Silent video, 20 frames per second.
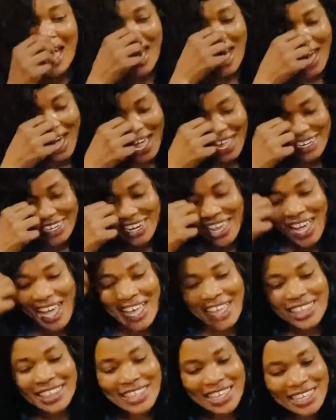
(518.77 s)
And
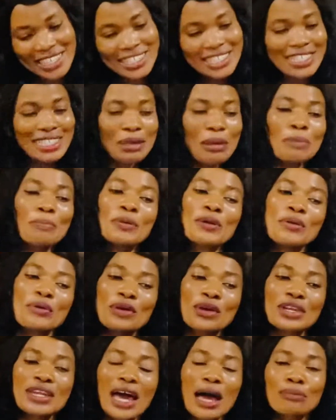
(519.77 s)
this
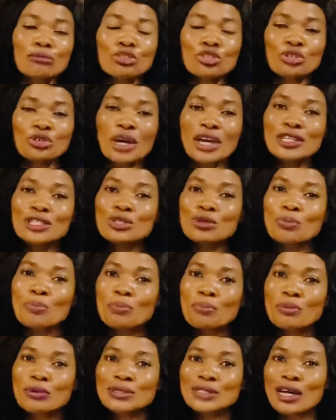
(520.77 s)
period, I'm trying to
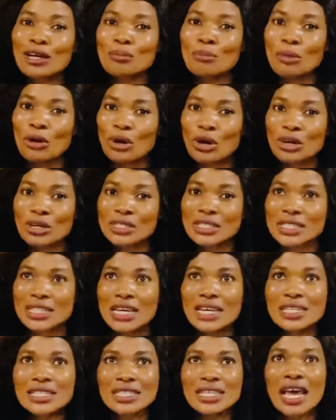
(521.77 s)
put out more
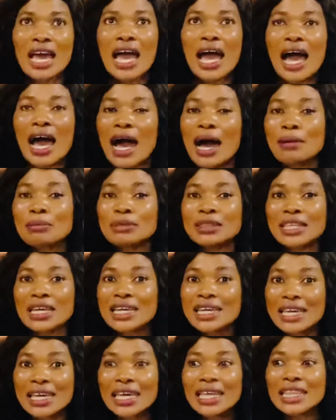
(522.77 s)
content. I'm
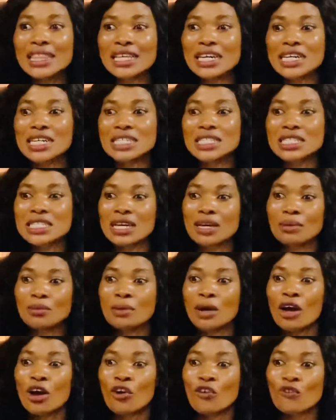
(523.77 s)
thinking that
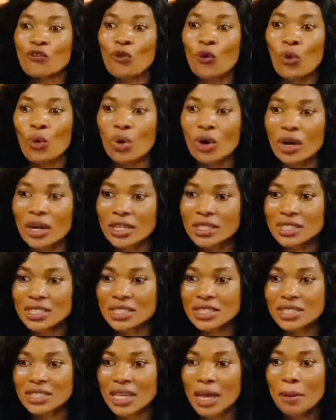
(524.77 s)
for
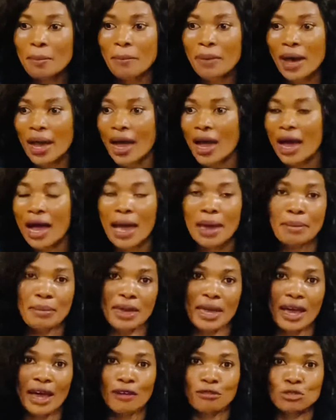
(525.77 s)
December, I may
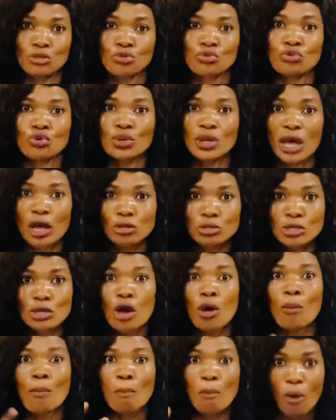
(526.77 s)
have to roll out
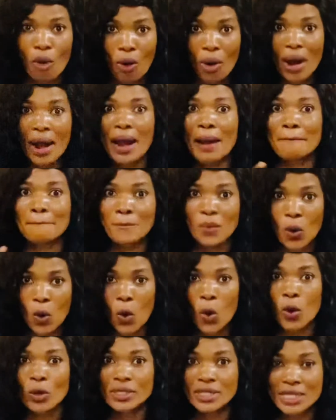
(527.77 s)
more and more
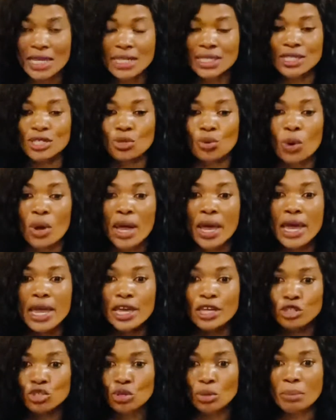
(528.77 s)
content. So
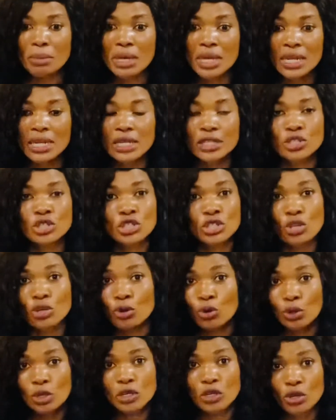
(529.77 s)
it will mean it is not
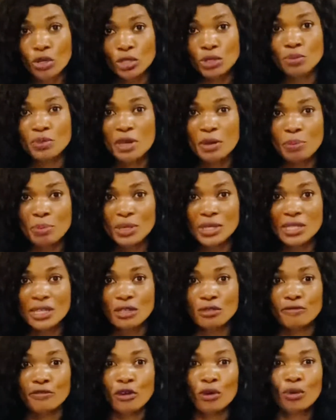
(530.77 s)
only going to be a business
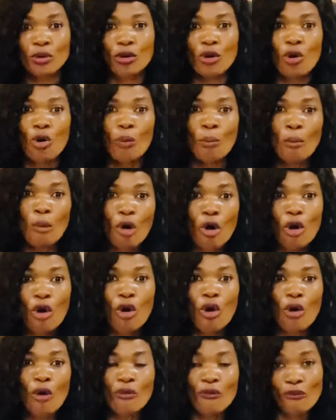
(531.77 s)
vlog, more
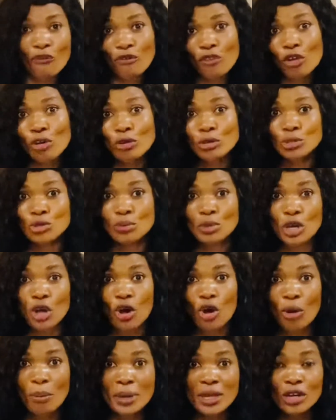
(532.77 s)
vlogs will be
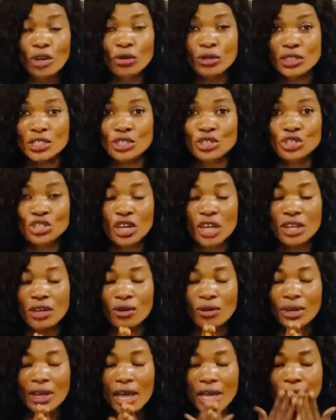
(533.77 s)
coming on this channel.
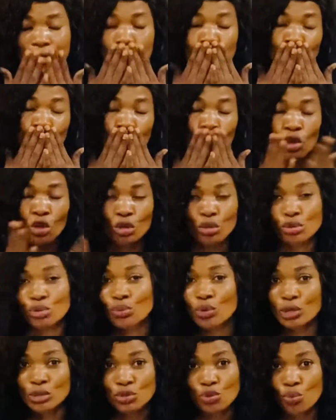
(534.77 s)
Guys, do well
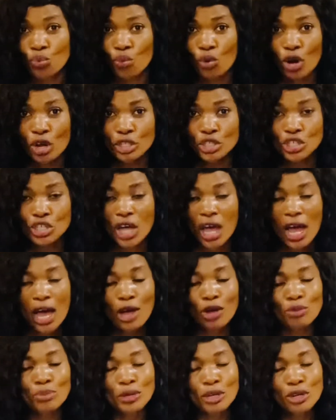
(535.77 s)
to watch. I'll
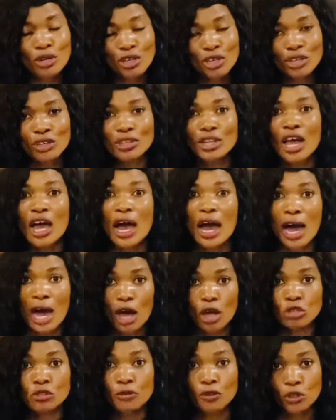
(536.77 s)
be looking
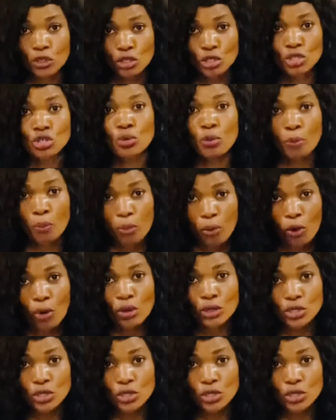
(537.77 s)
out for your support.